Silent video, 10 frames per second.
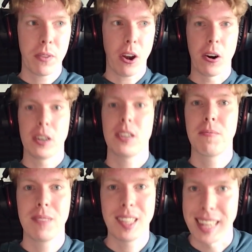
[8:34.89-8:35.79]
aren't
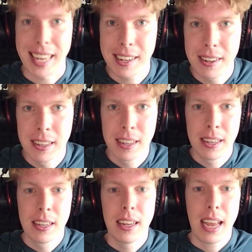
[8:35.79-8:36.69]
seeing.
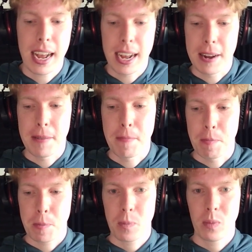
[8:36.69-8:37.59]

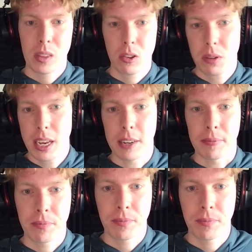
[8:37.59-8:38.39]
So yeah.